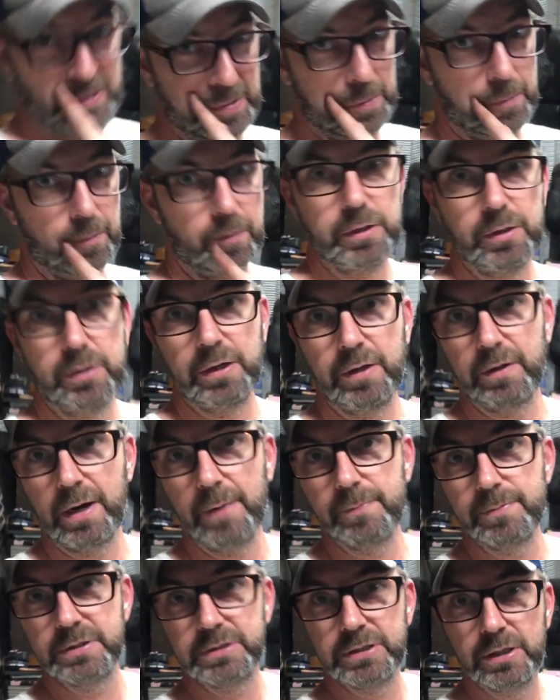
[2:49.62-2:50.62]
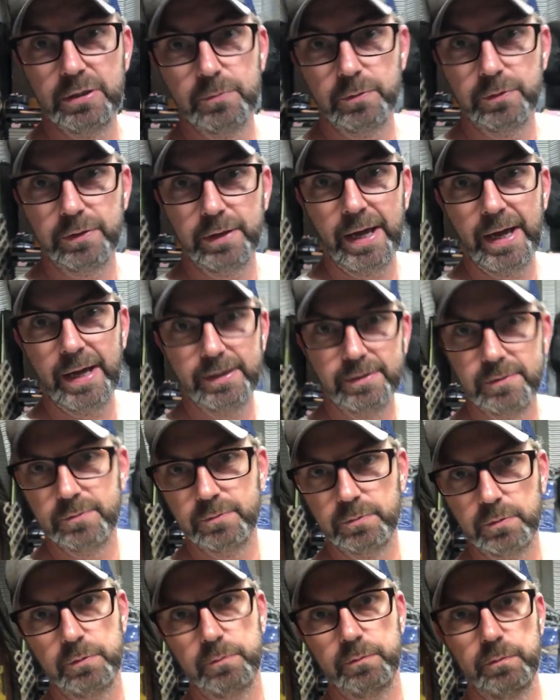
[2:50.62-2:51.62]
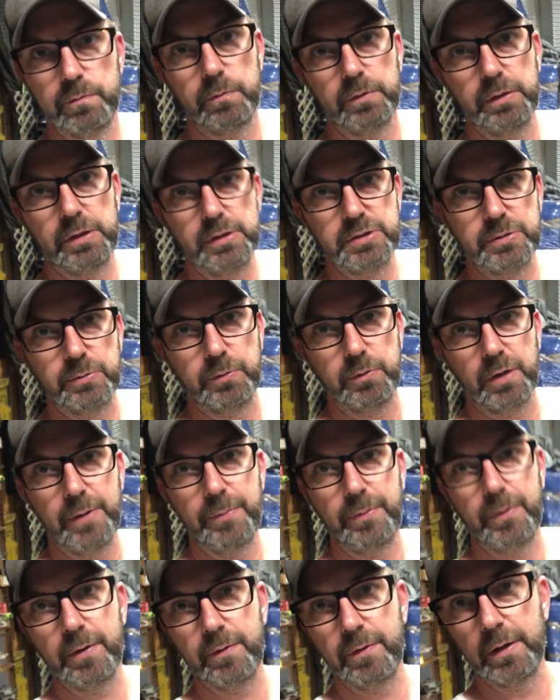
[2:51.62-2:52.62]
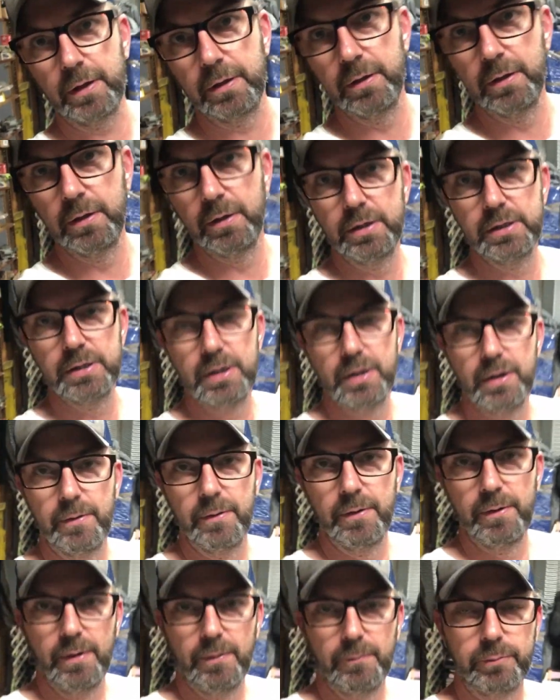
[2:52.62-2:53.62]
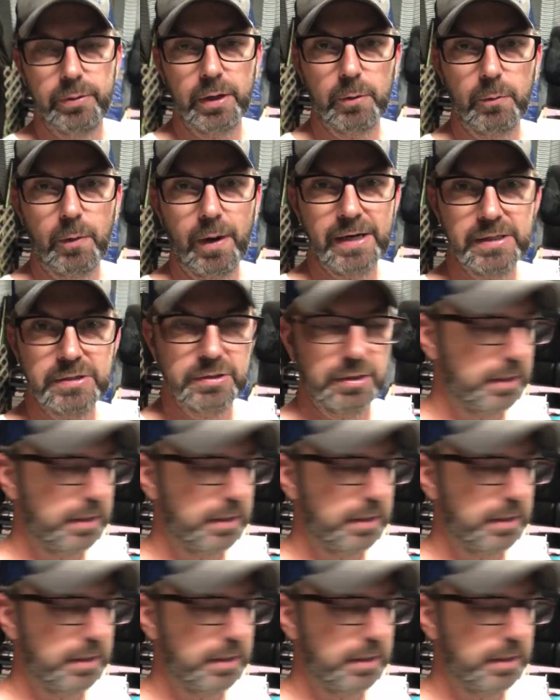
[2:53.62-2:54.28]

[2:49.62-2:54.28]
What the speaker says: we'll do another episode with that, and we'll do some crimping of the plug wires on